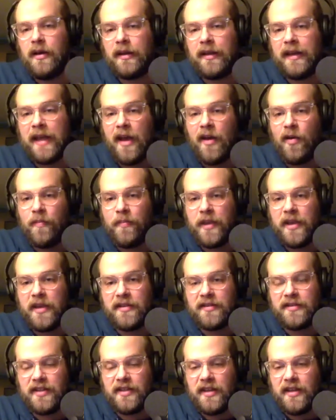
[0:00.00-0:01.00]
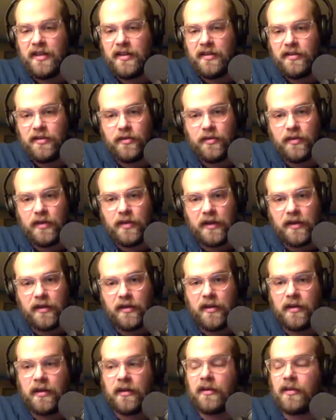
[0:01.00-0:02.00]
Count Bass D, dude, I
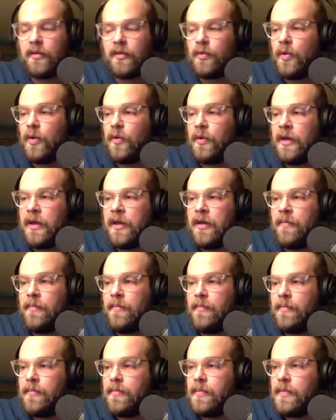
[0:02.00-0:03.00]
quote him,